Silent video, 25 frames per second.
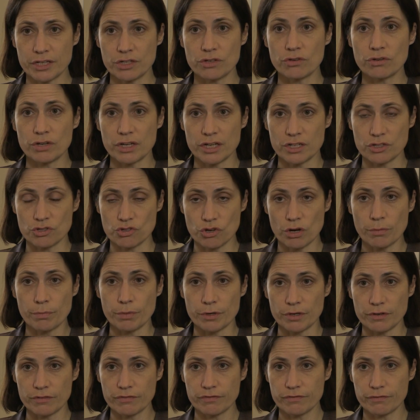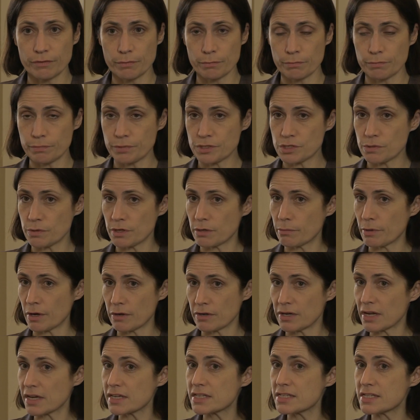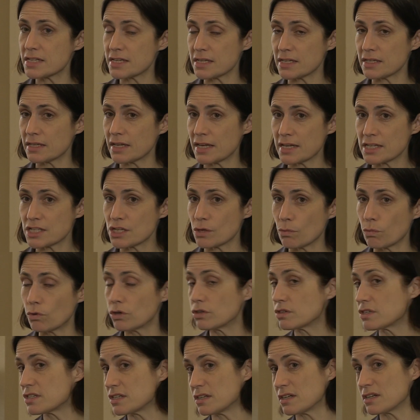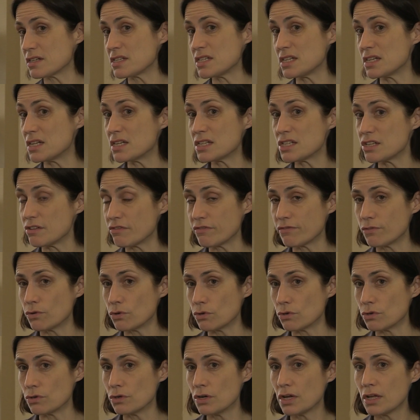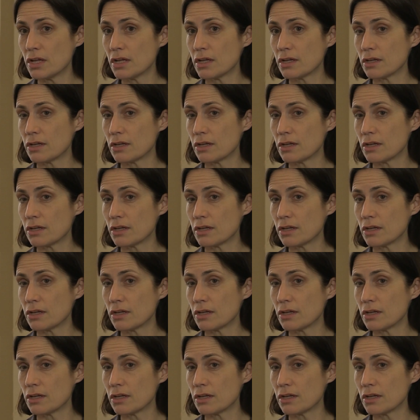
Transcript: Yuri Andropov from between about 1981 to 1984,